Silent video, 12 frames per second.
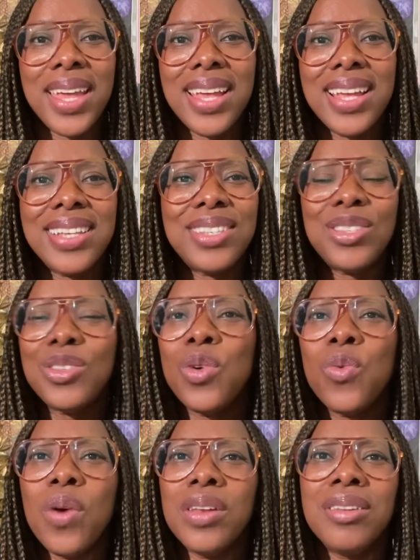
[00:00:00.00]
it's so
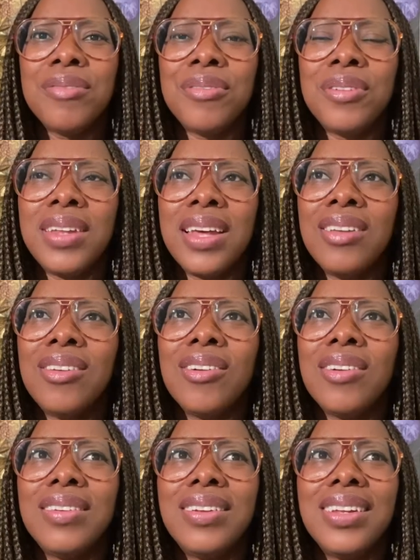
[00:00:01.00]
wonderful that
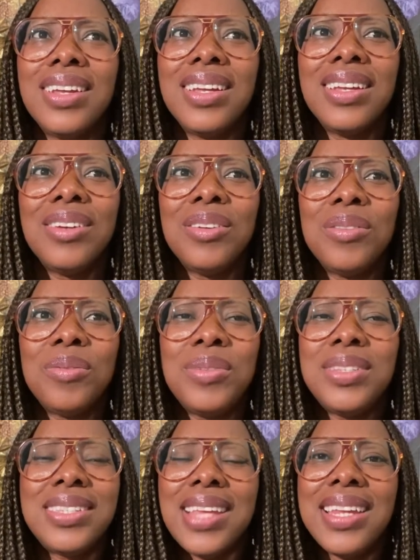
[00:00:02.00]
God
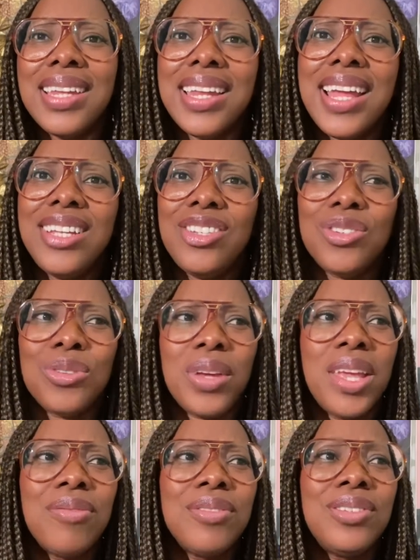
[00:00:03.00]
would send an angel
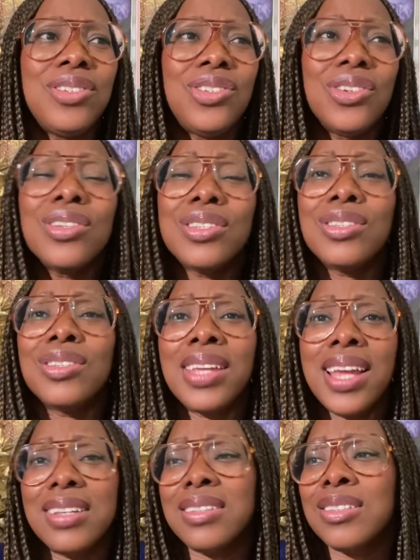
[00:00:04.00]
even just to
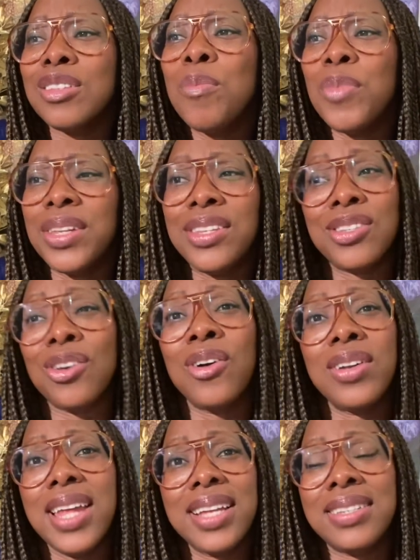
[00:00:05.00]
get somebody to
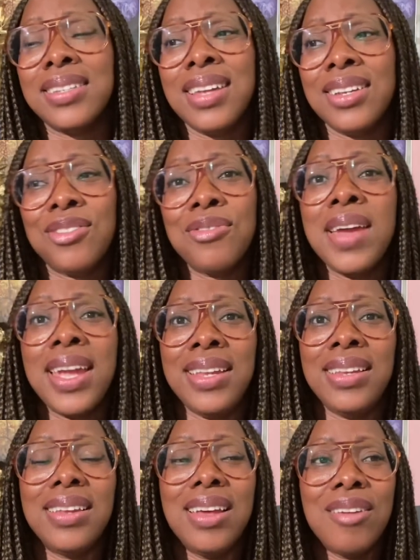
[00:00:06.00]
connect their
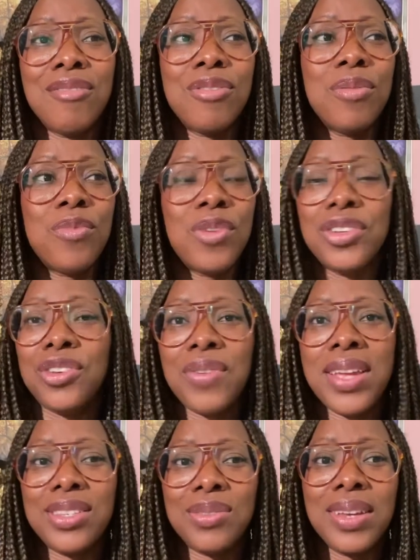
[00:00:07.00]
train from one
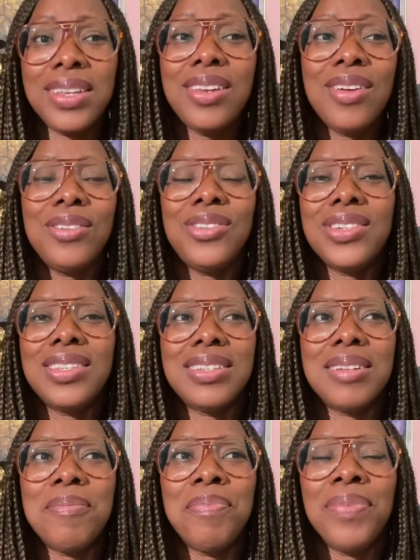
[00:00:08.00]
train to another. You know, just,